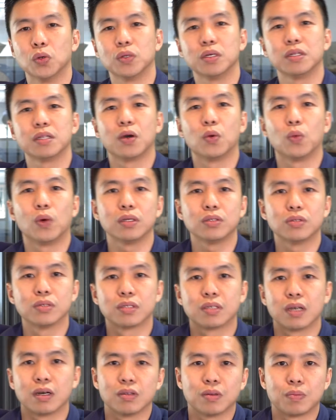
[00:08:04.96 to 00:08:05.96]
owner that wants to
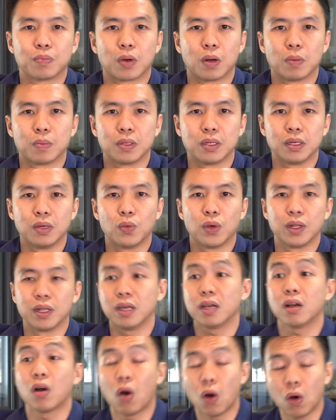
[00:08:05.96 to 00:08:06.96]
sell the property, when
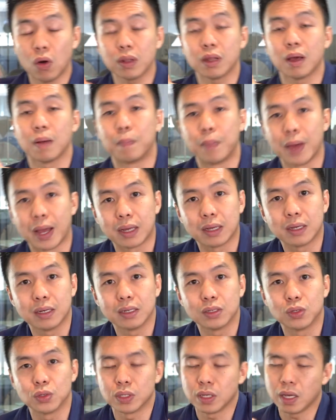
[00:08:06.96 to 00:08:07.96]
they call their
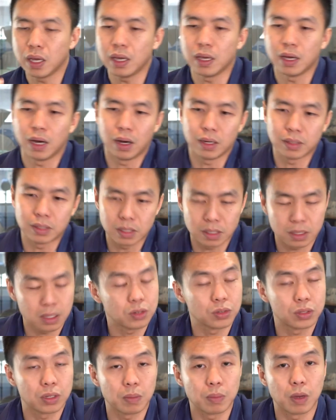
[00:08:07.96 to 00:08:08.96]
banker to say, hey, I
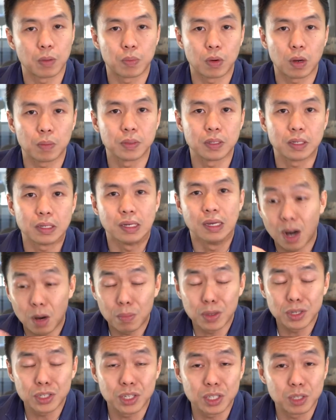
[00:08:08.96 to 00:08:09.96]
decided to sell my property, how
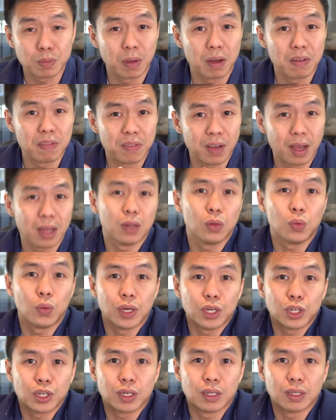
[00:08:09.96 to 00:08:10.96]
much is my
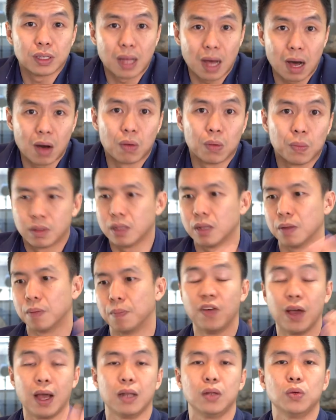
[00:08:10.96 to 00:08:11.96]
valuation now? Then the
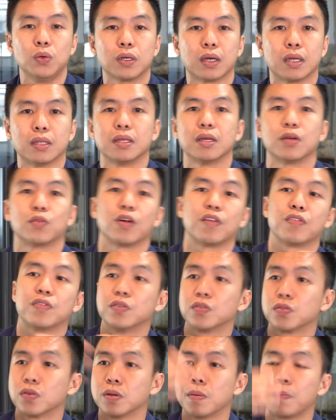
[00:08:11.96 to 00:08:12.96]
valuer can take
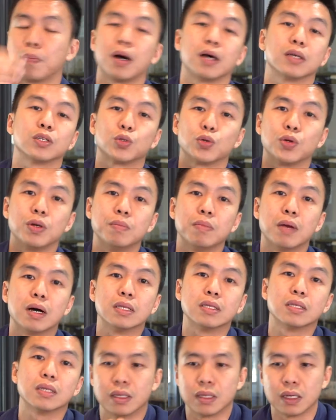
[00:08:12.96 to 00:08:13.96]
reference from the past 3
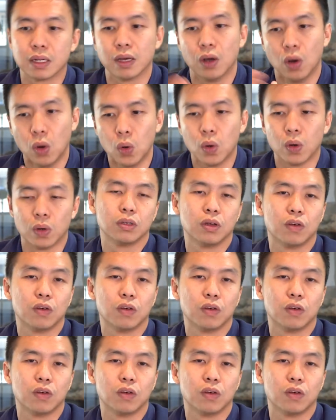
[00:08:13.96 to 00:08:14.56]
months and say that, oh,